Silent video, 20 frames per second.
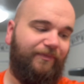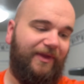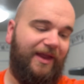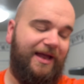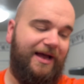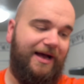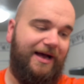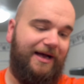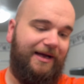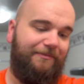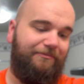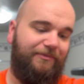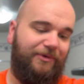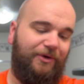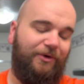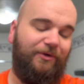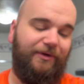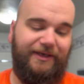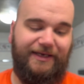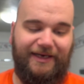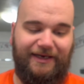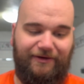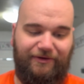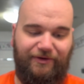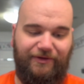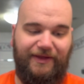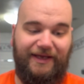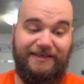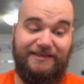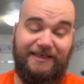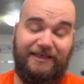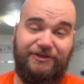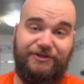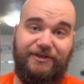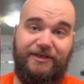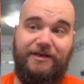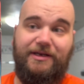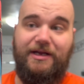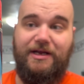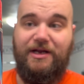Holy cow, that's
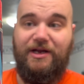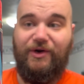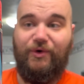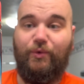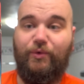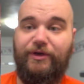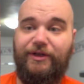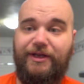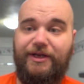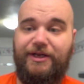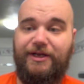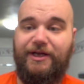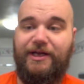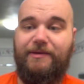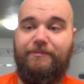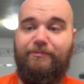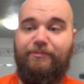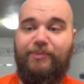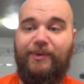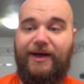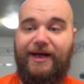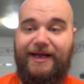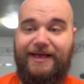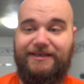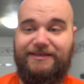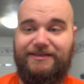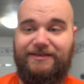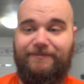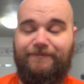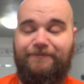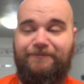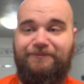actually really good, but